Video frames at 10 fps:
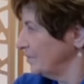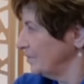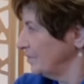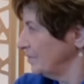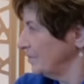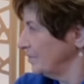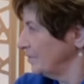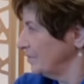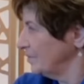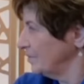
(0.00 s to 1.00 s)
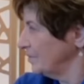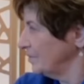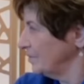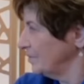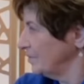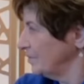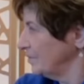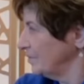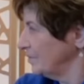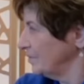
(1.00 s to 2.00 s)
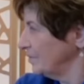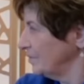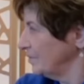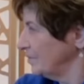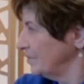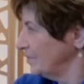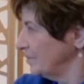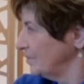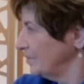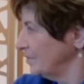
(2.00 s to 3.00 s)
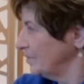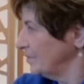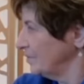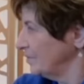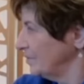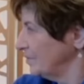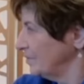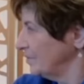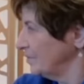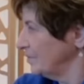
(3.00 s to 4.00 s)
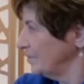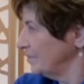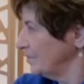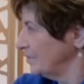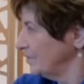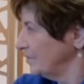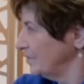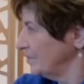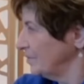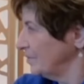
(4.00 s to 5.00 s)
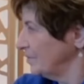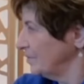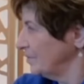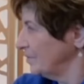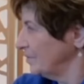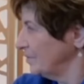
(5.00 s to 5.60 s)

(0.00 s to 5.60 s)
(not speaking)